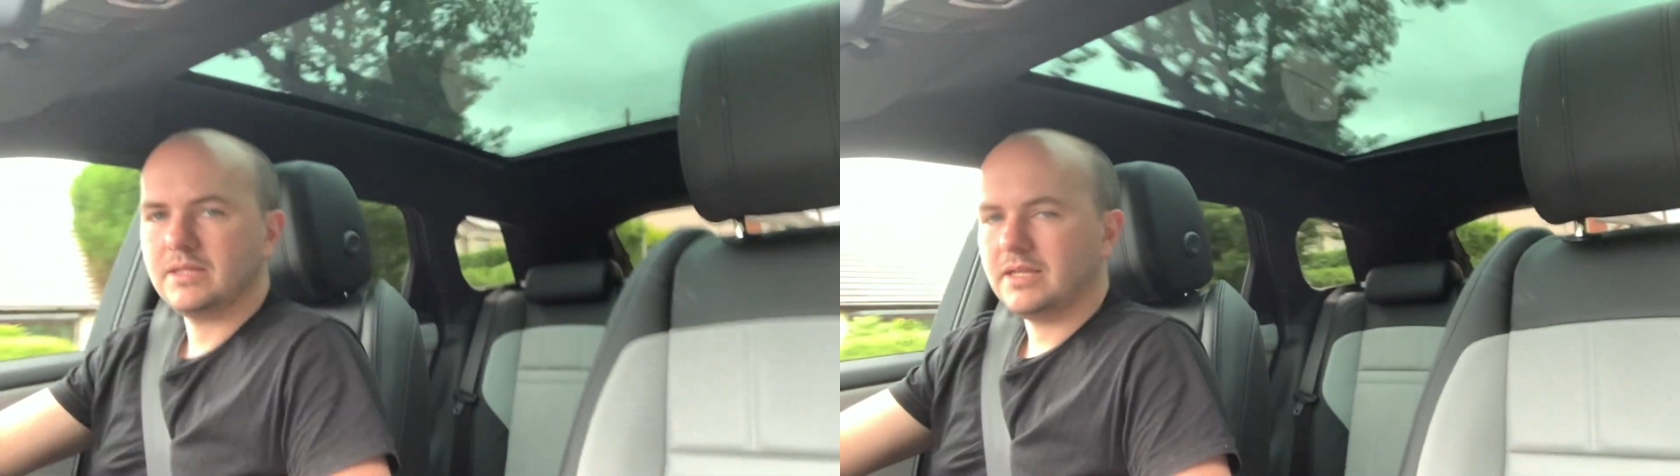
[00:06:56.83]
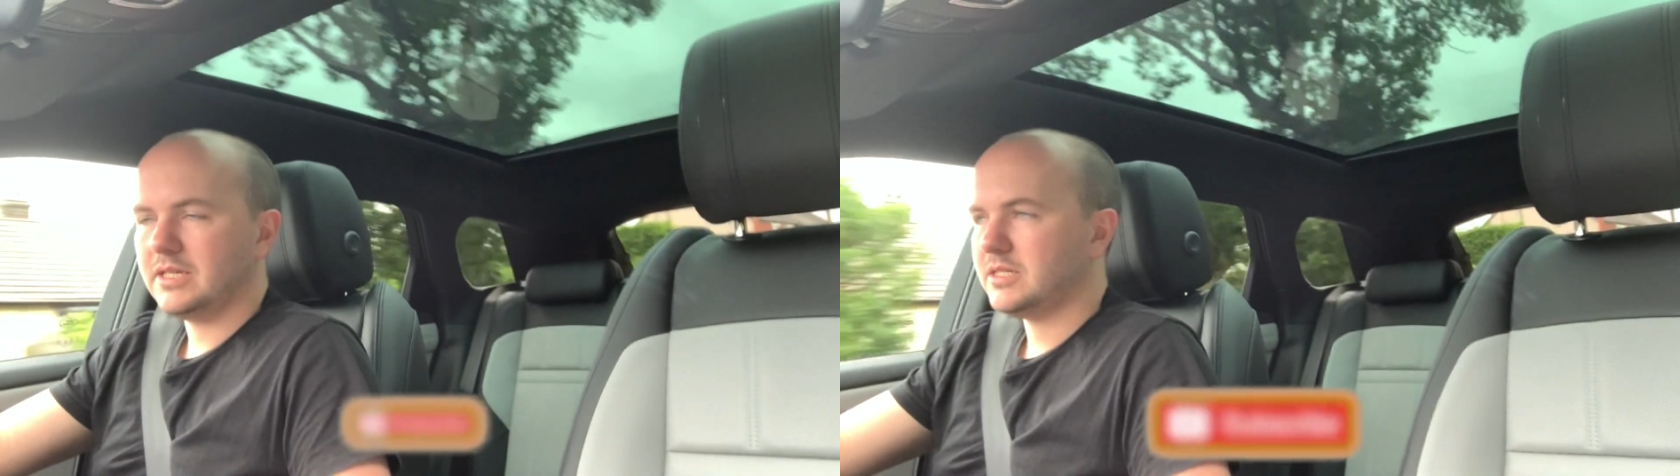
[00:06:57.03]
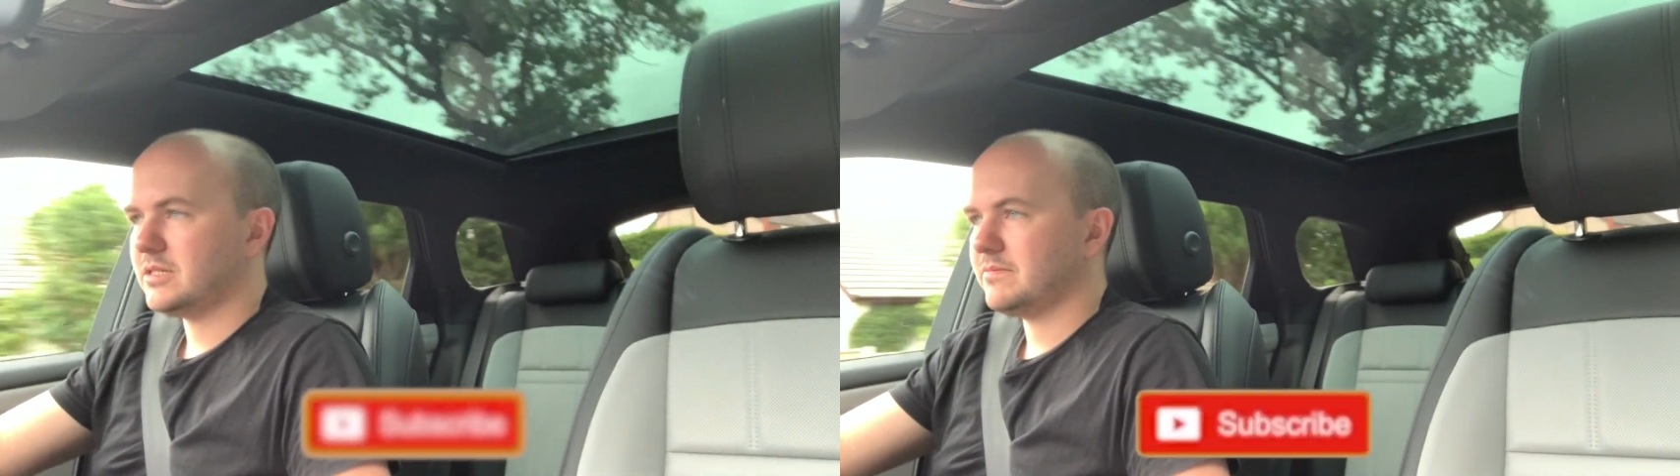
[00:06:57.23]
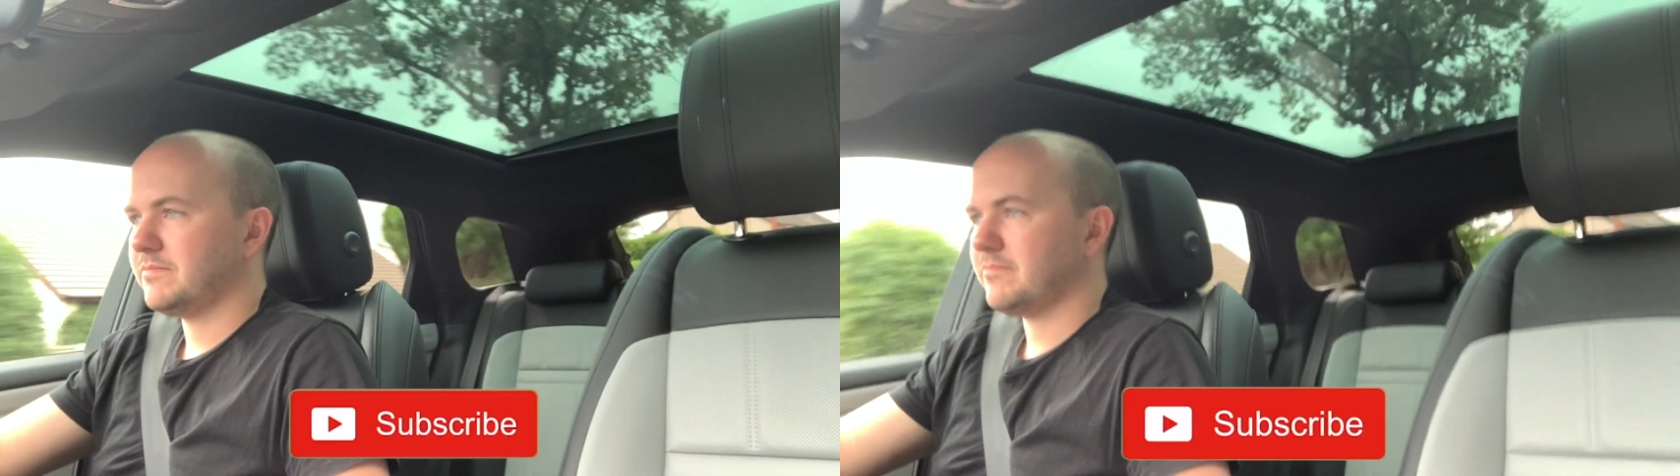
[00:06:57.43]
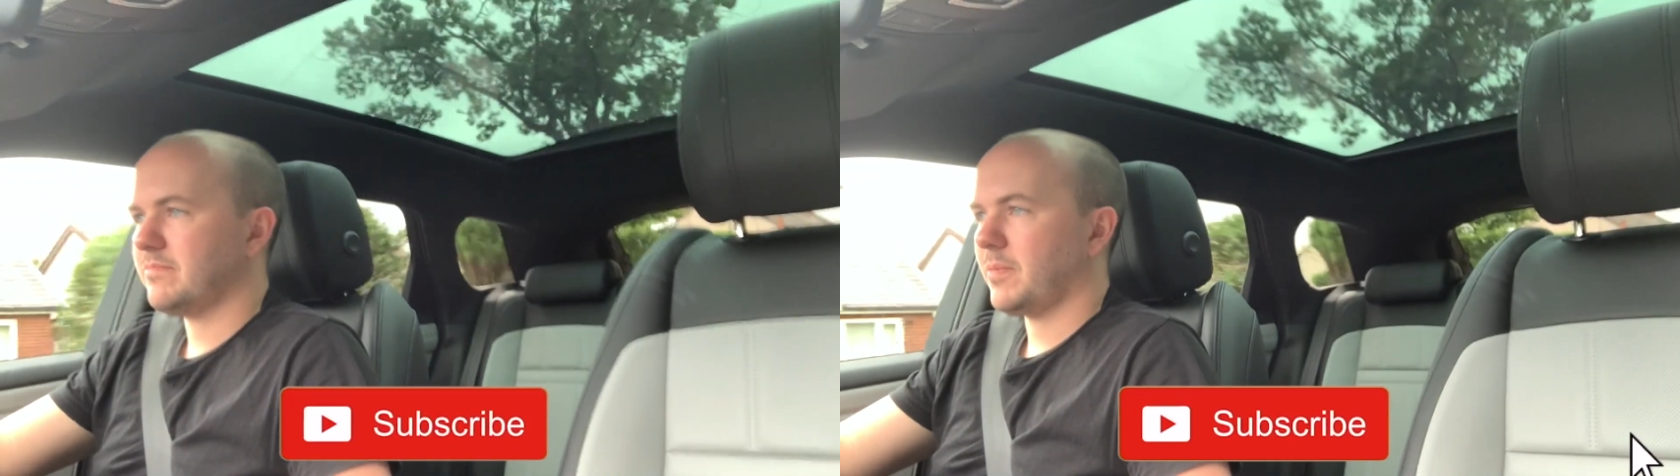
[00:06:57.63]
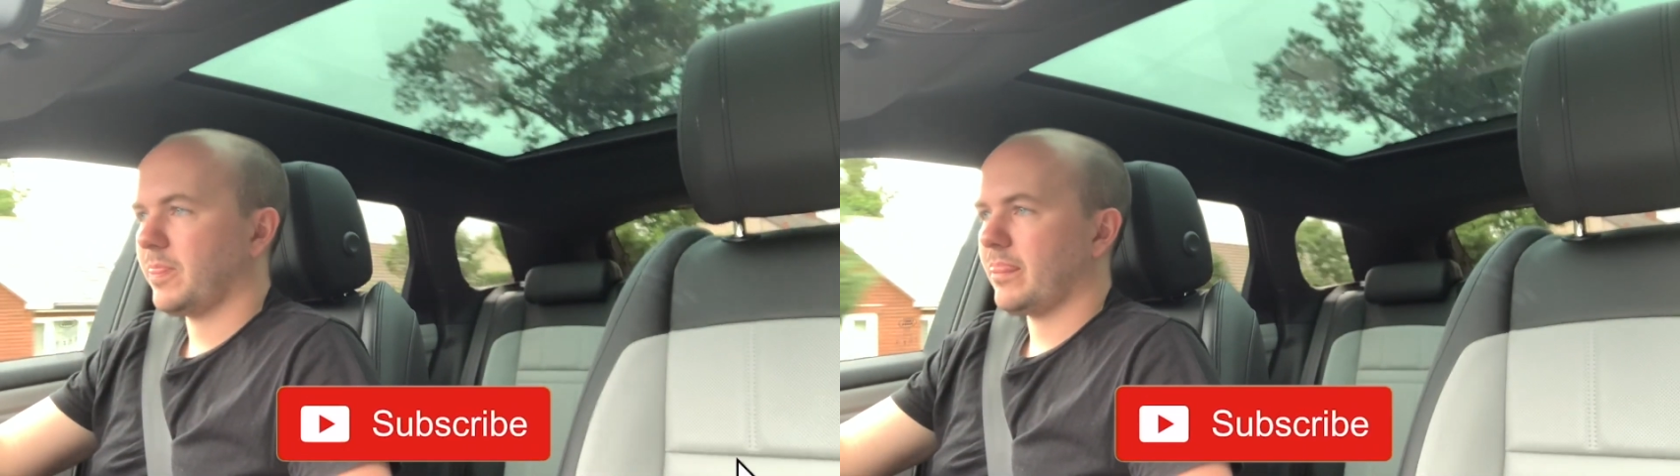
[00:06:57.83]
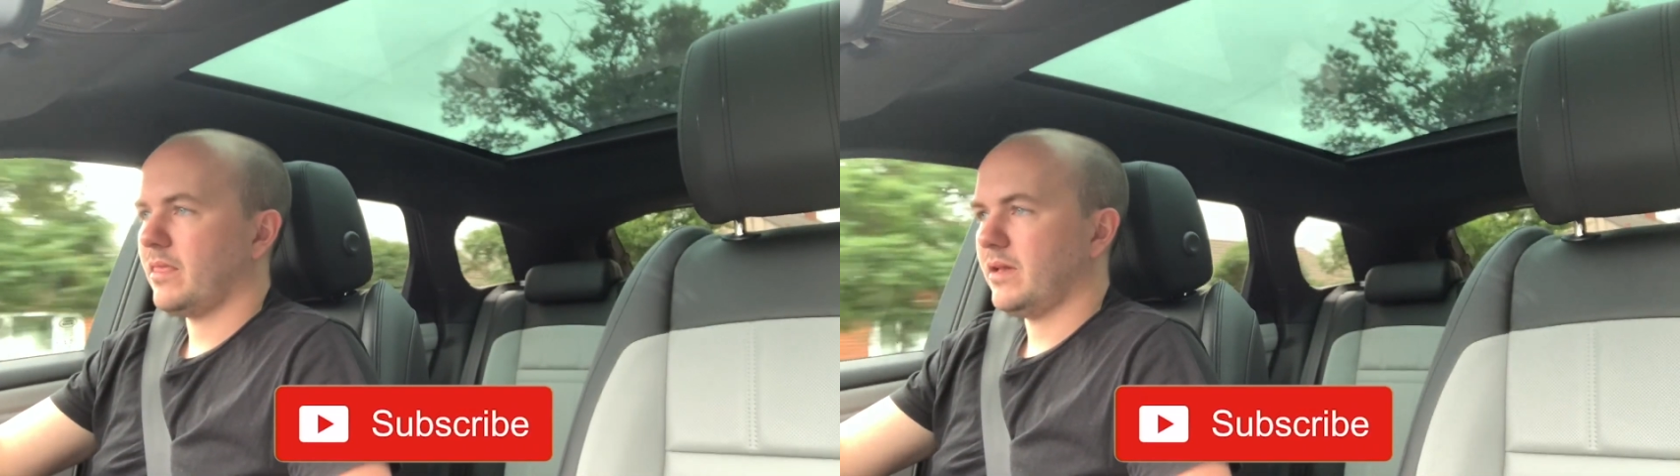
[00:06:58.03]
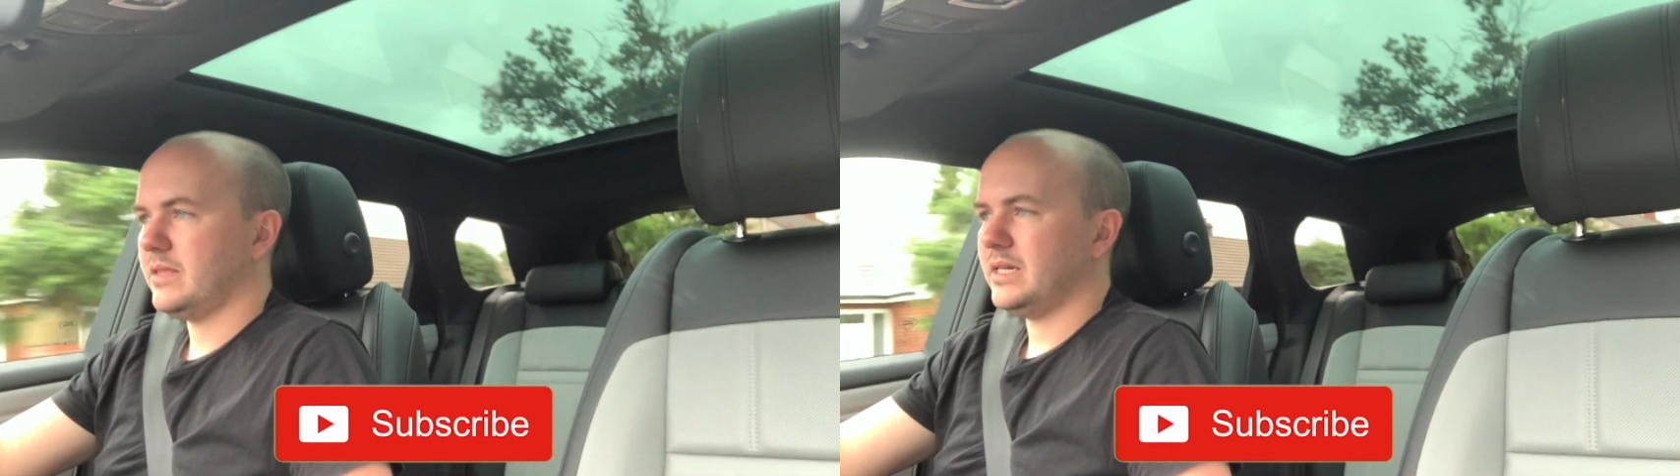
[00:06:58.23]
This,
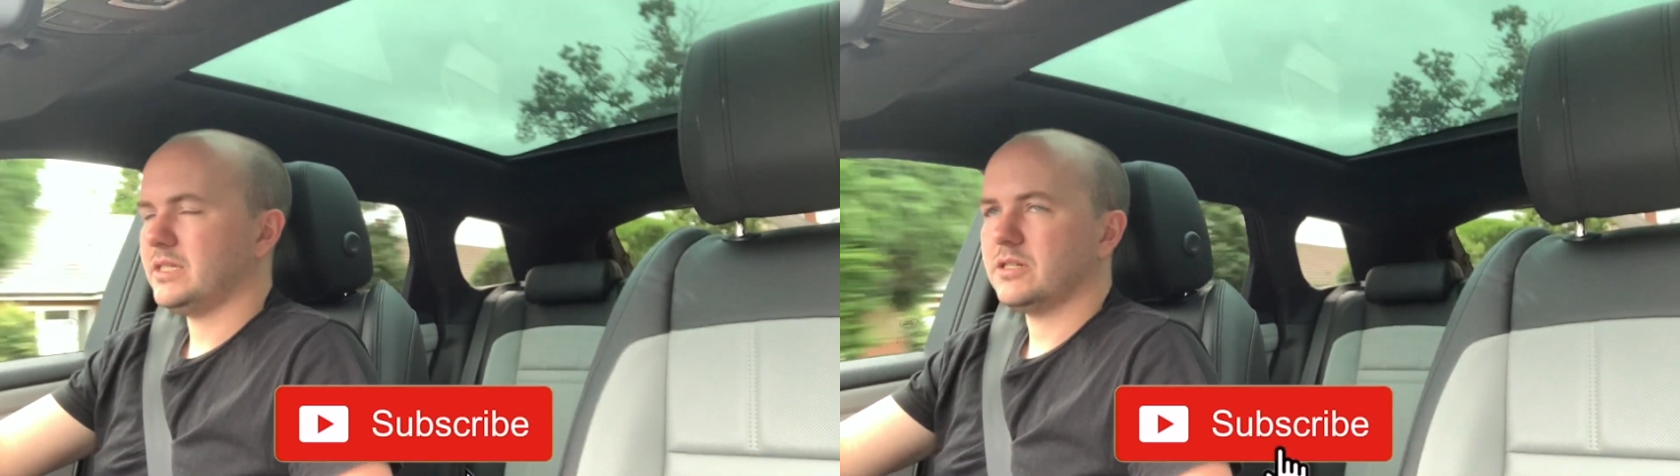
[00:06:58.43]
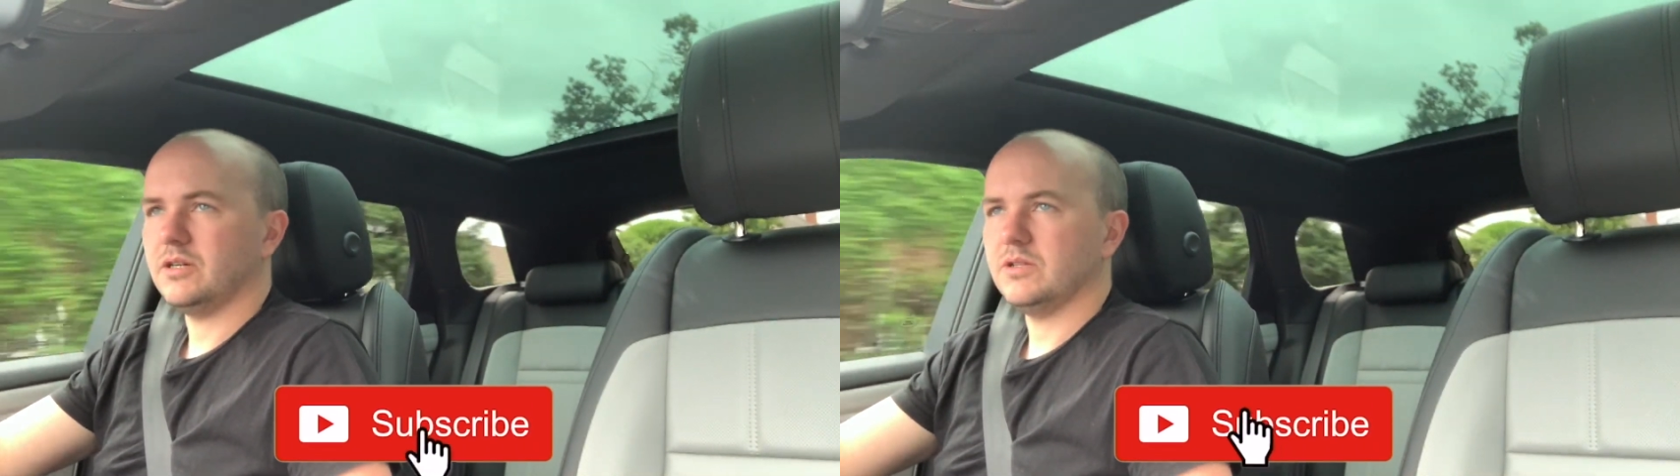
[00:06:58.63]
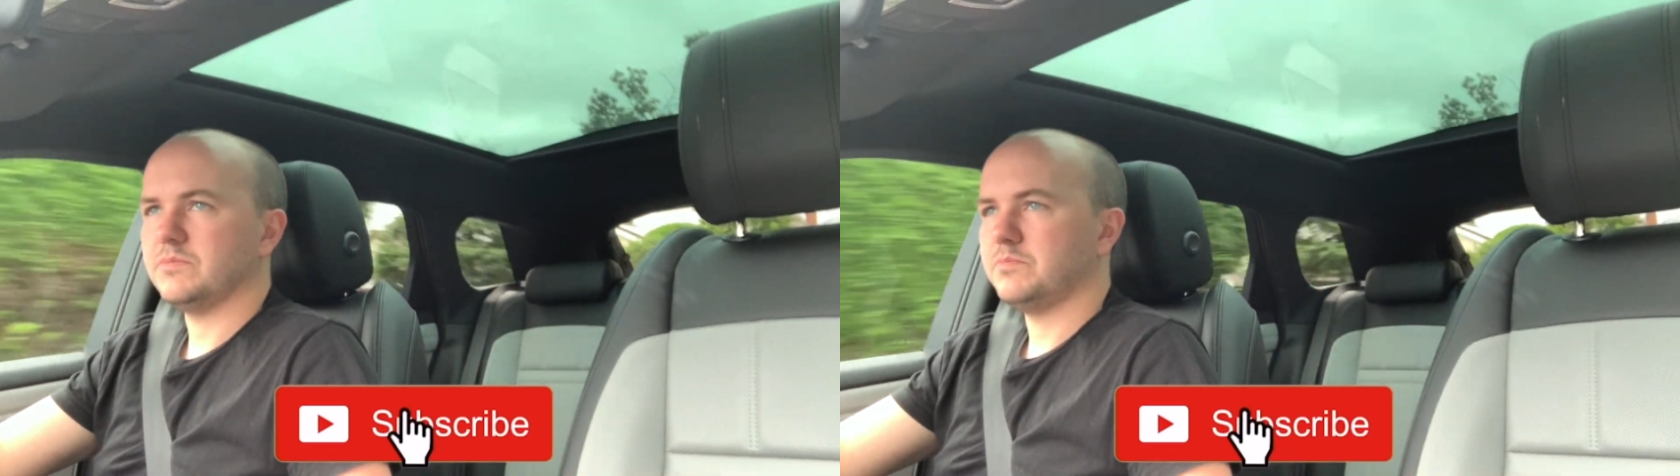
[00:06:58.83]
I think it's called